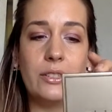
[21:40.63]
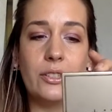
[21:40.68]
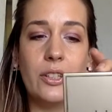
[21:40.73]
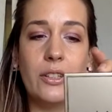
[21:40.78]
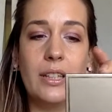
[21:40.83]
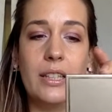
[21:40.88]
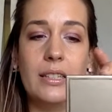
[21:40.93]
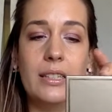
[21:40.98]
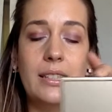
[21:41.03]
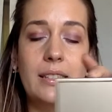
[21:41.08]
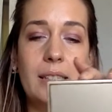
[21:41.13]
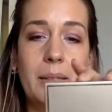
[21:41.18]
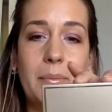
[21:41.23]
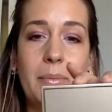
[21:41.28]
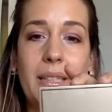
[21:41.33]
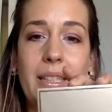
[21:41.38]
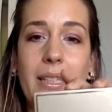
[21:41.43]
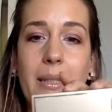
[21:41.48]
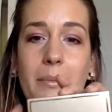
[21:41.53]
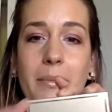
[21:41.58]
So this is the
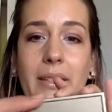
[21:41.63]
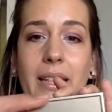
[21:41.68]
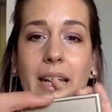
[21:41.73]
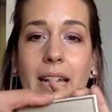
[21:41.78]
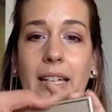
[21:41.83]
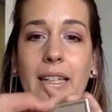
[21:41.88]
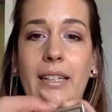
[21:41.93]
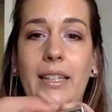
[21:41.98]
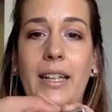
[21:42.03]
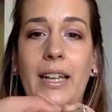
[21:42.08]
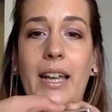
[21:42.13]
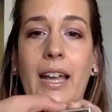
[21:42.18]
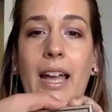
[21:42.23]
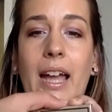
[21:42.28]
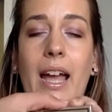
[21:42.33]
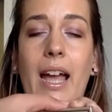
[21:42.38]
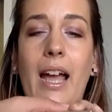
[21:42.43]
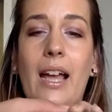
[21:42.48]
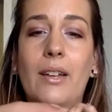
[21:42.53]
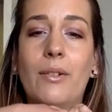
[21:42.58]
medium tan,
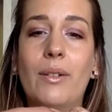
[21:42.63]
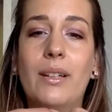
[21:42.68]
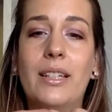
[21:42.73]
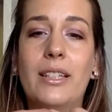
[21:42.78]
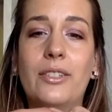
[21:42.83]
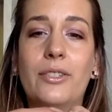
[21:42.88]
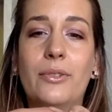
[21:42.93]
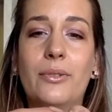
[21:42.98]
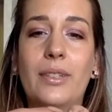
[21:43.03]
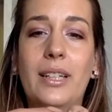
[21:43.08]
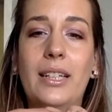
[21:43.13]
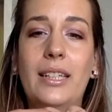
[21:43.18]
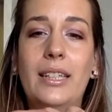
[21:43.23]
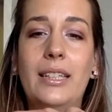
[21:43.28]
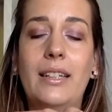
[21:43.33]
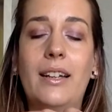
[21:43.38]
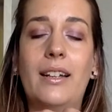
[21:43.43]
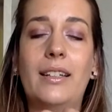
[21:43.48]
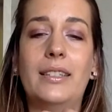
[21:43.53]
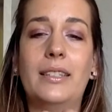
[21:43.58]
and what is really
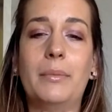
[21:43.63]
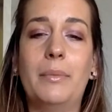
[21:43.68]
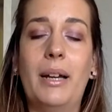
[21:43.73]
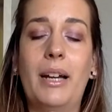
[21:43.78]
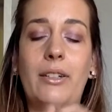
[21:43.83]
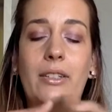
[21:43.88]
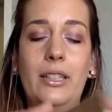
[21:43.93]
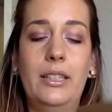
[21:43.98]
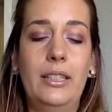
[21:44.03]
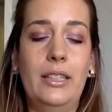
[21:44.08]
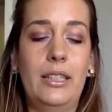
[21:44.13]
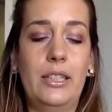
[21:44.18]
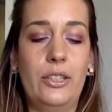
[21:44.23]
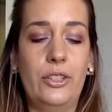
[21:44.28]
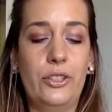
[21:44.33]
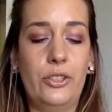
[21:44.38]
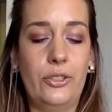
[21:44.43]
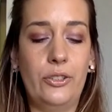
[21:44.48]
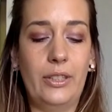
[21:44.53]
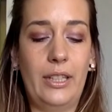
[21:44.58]
nice about it
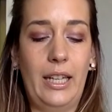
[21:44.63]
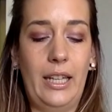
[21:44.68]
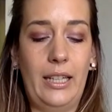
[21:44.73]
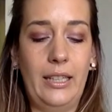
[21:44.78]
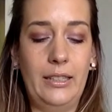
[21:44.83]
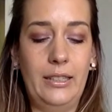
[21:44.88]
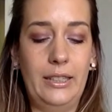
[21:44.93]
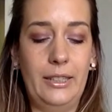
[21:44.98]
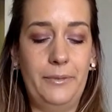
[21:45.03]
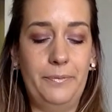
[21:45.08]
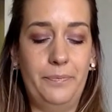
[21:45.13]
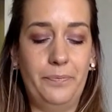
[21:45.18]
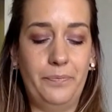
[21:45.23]
is you get